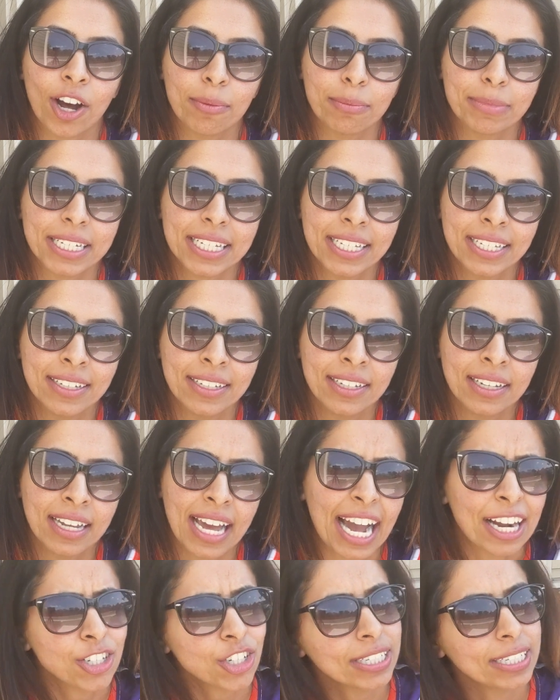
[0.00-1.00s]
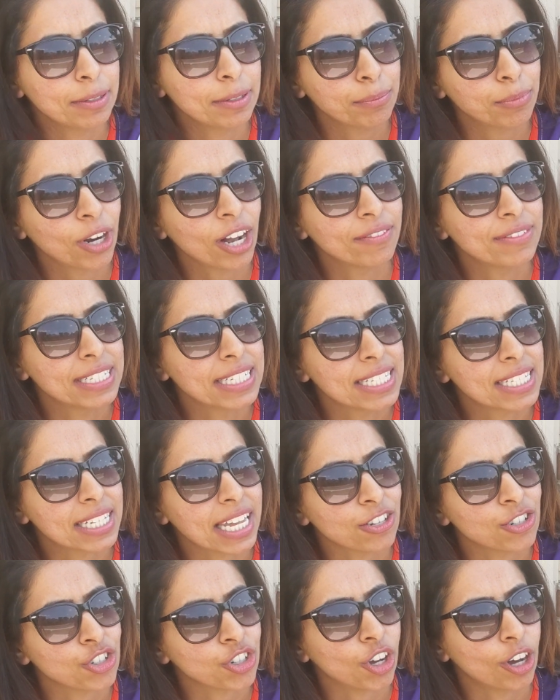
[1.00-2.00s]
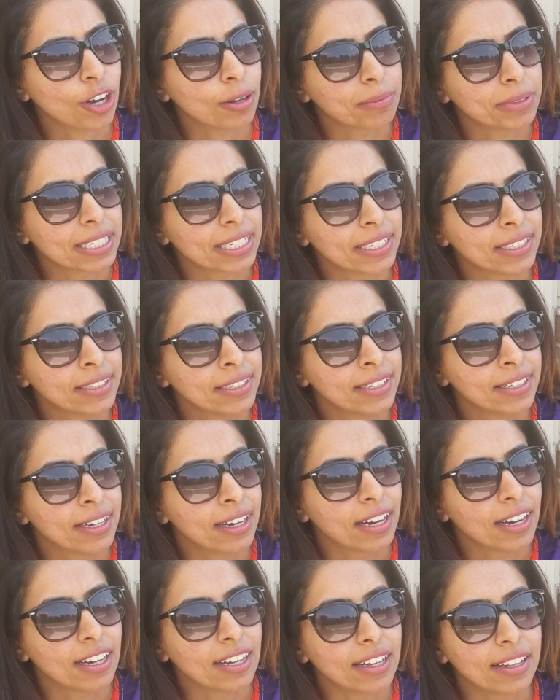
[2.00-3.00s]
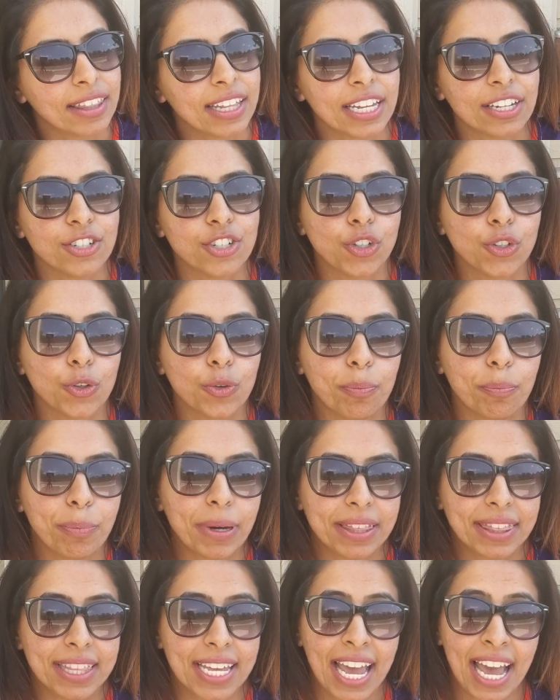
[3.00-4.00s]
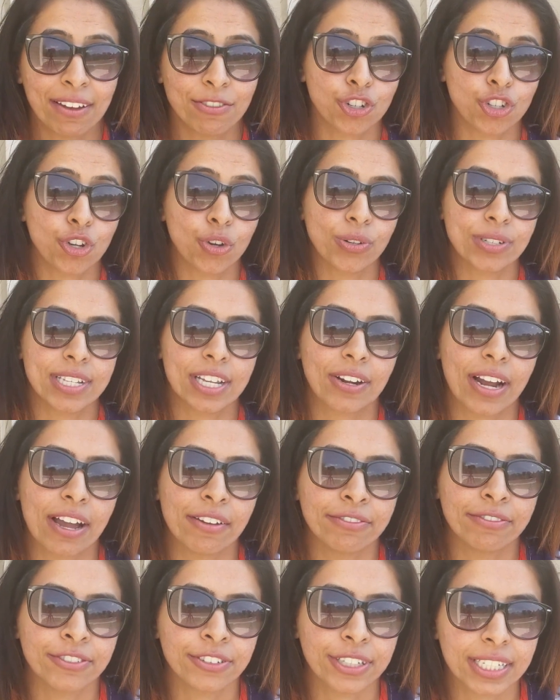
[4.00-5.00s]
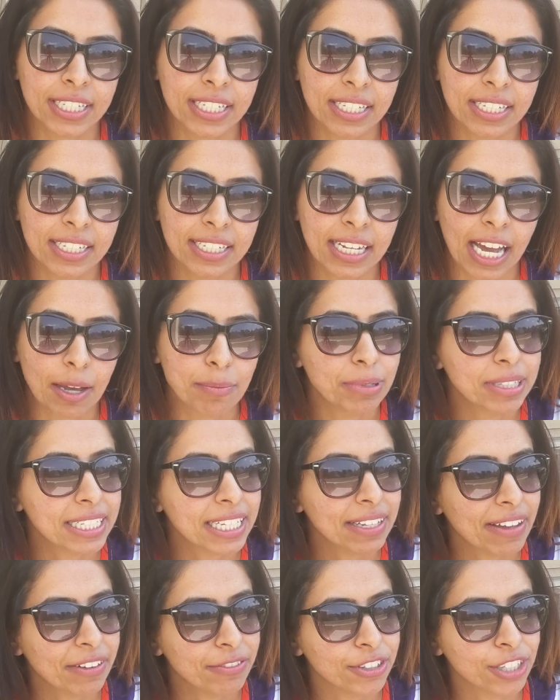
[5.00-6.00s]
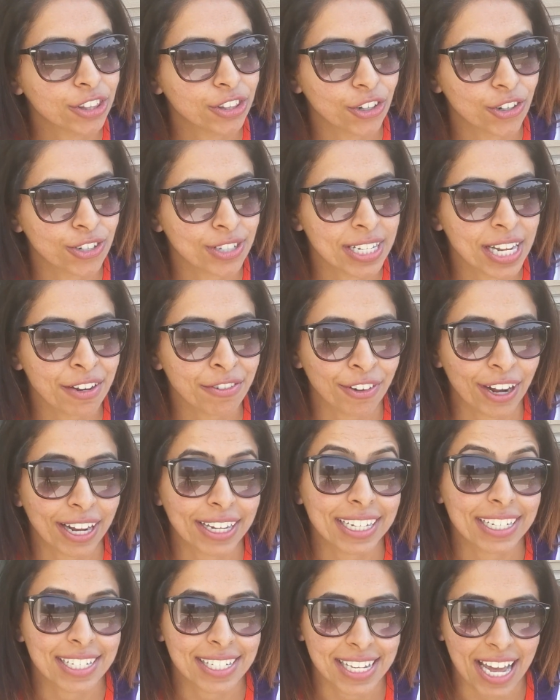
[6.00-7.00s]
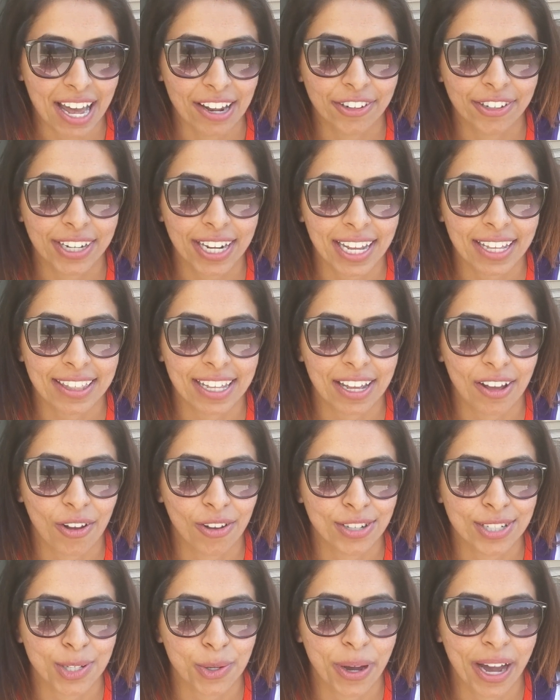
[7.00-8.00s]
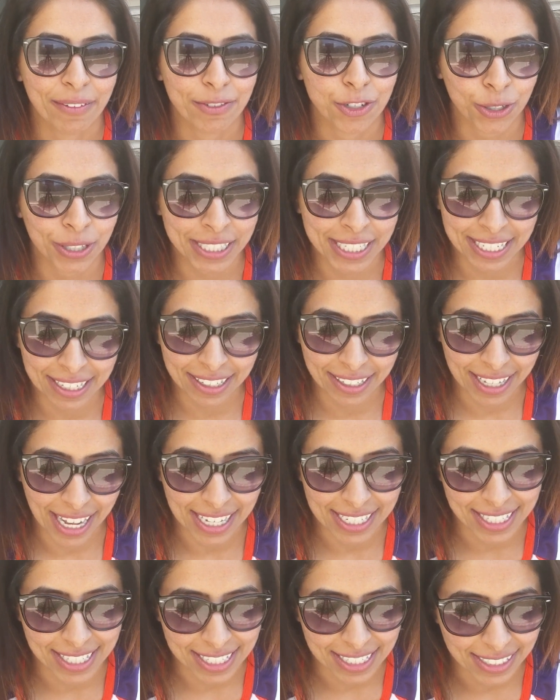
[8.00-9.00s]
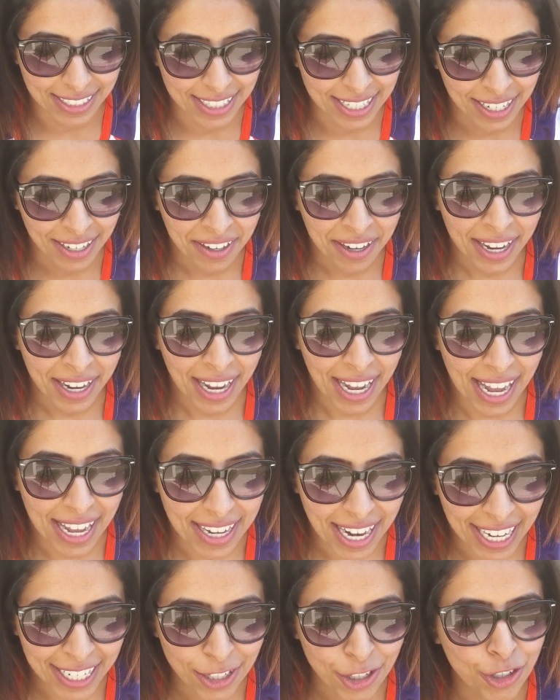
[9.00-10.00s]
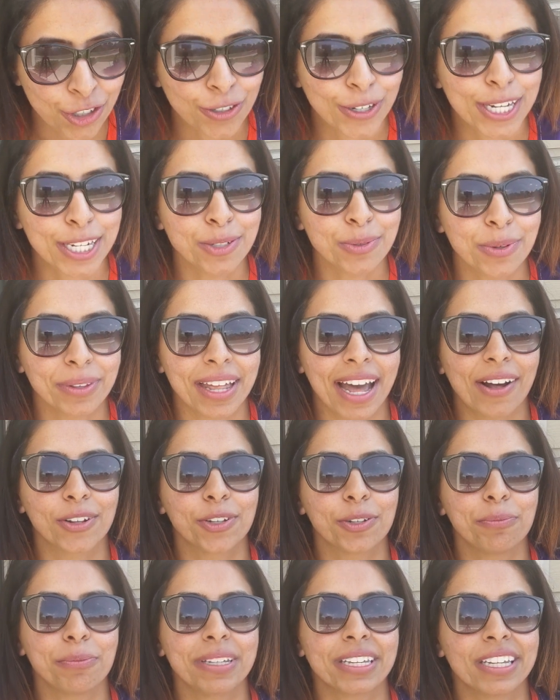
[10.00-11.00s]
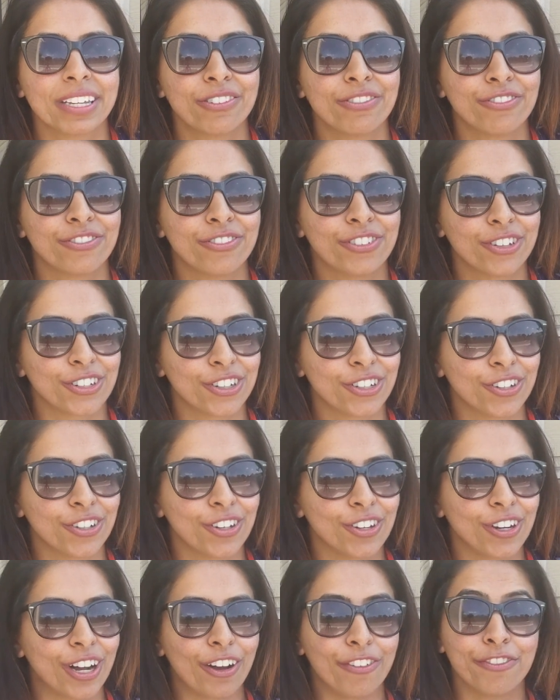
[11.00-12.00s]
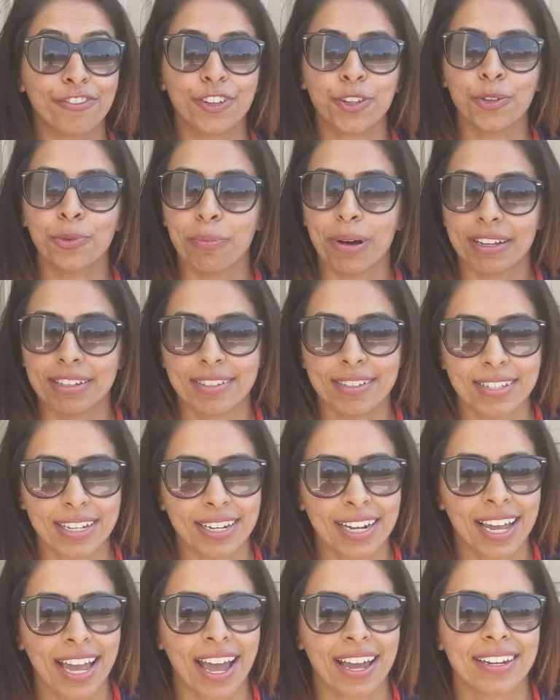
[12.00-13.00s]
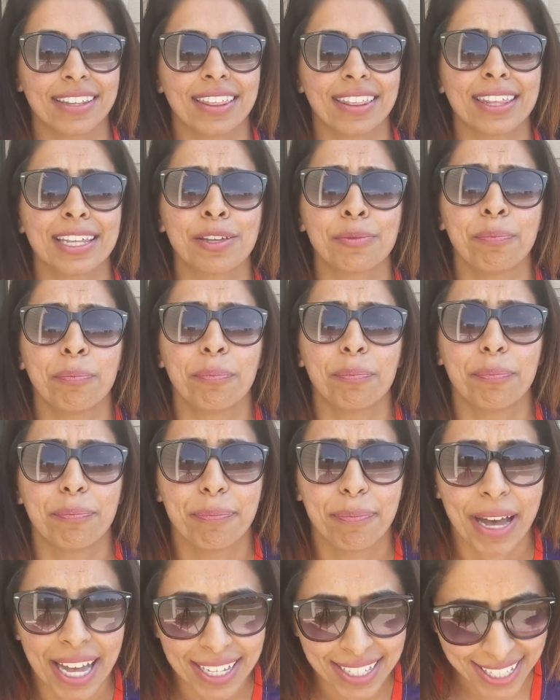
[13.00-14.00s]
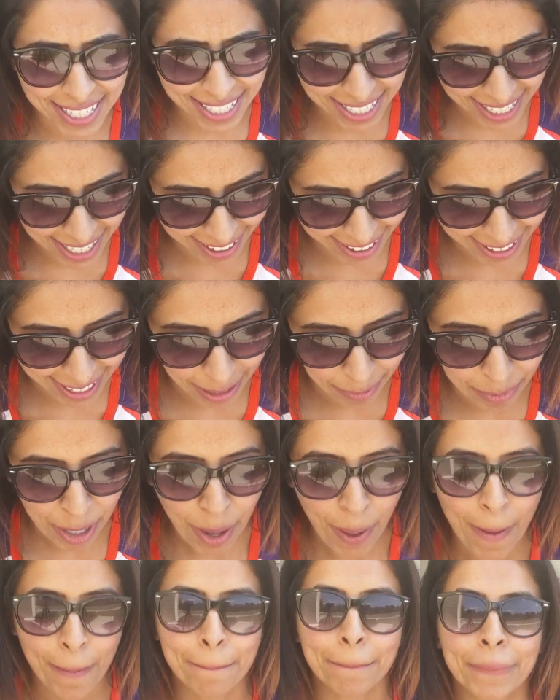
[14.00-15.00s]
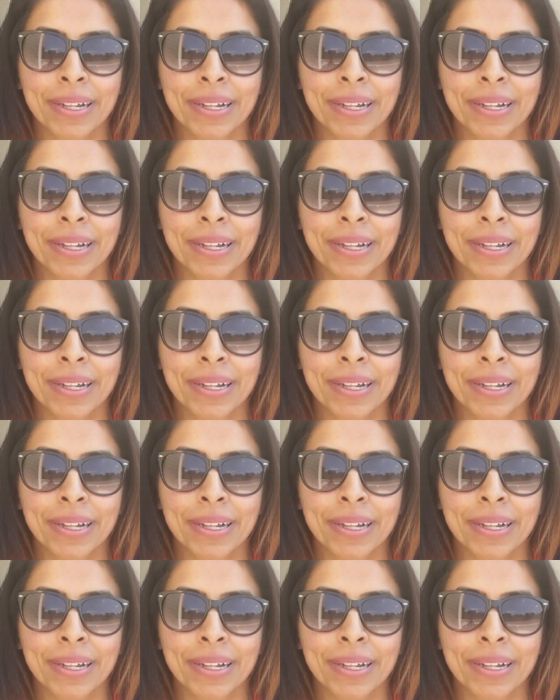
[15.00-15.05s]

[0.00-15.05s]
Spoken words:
Comedy. Actually, improv and sketch comedy. They do, but they have shows there I believe every Thursday, Friday, Saturday, and they also have training classes. And I trained with Alchemy for a few months, and I had the best time.